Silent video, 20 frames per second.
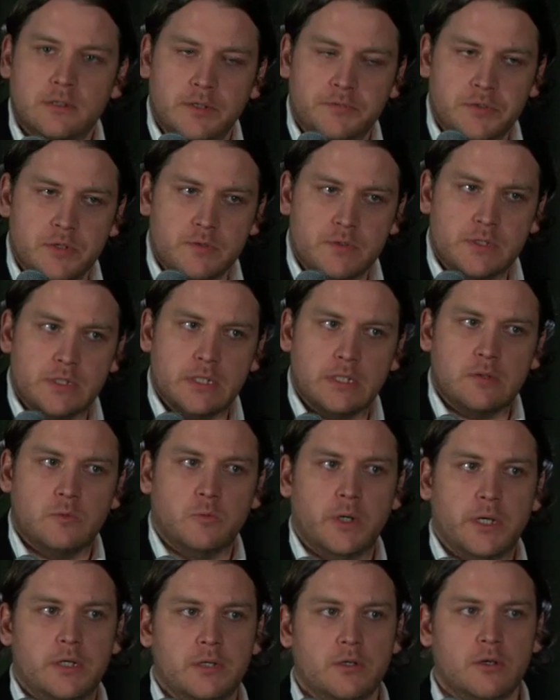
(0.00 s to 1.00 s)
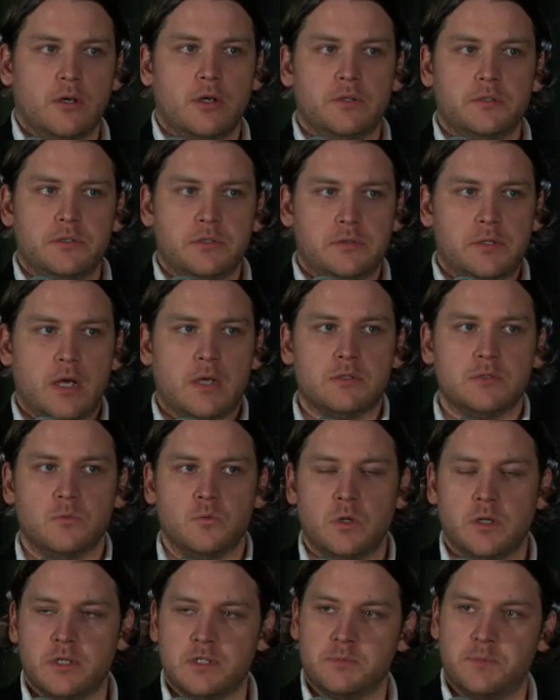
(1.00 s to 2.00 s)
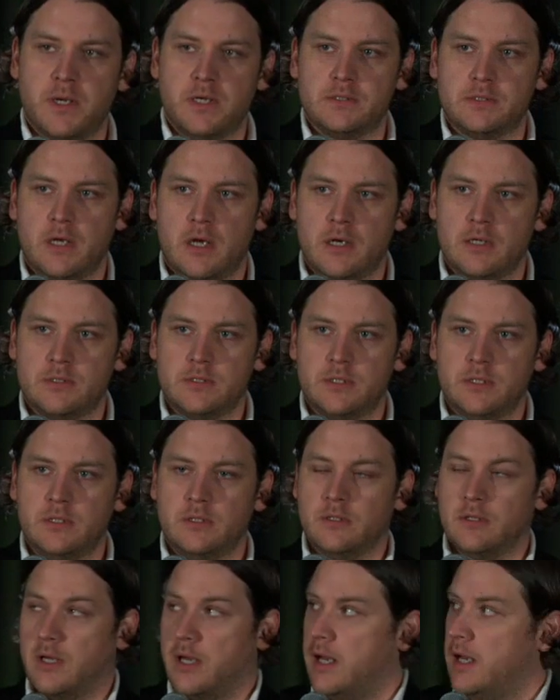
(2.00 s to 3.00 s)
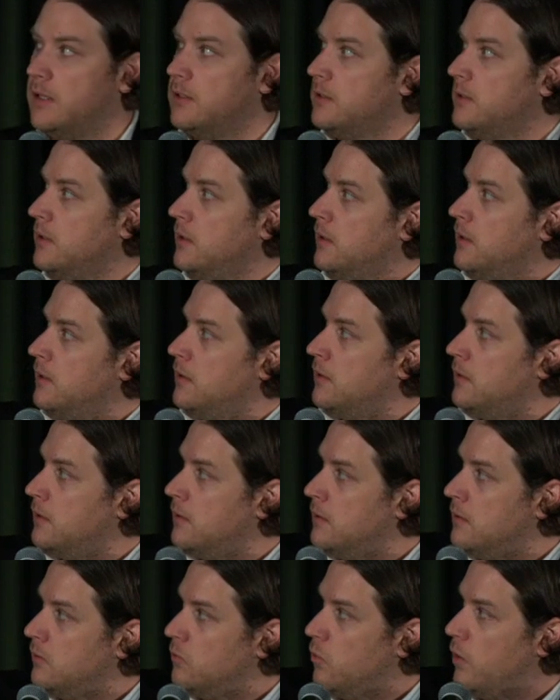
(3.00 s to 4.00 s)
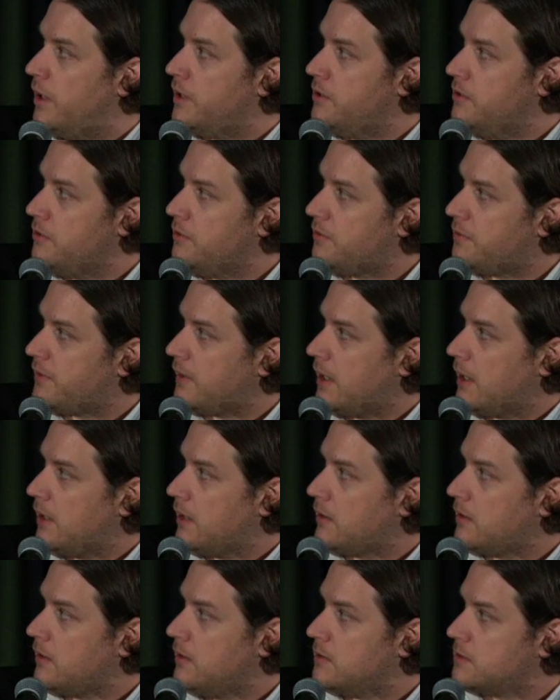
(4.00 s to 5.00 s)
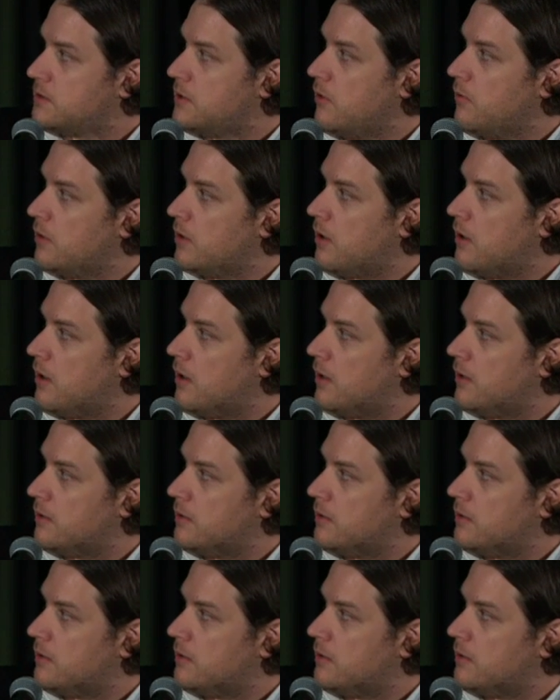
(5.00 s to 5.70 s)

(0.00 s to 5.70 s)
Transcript: seen Weidner on 2001: A Space Odyssey, that what you think is going on,